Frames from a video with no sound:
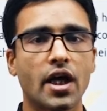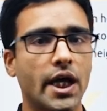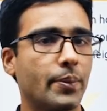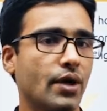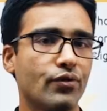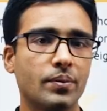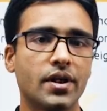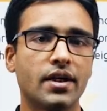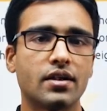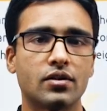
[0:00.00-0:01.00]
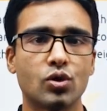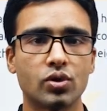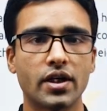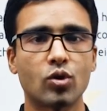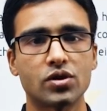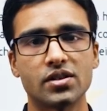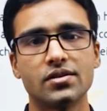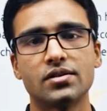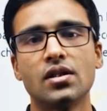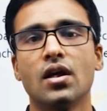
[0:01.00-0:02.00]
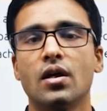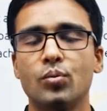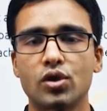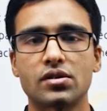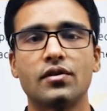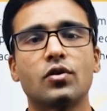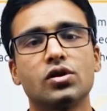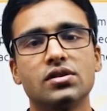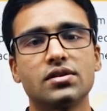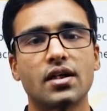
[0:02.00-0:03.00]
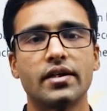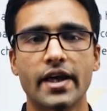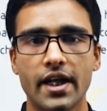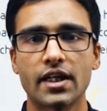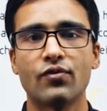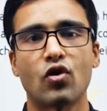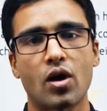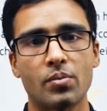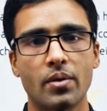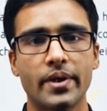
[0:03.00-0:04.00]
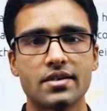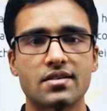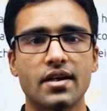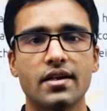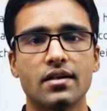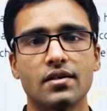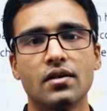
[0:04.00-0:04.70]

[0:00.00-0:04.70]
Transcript: Apart from that, 2-3 questions, most of the questions are directly formula based, and